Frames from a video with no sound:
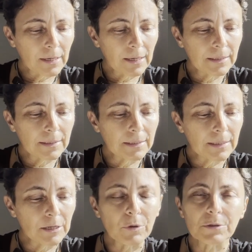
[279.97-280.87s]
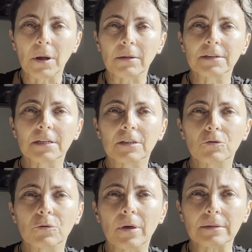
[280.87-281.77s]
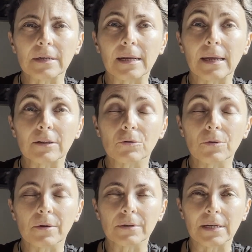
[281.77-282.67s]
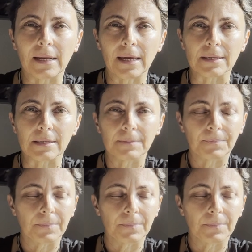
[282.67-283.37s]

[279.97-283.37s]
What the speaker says: was published in 2008.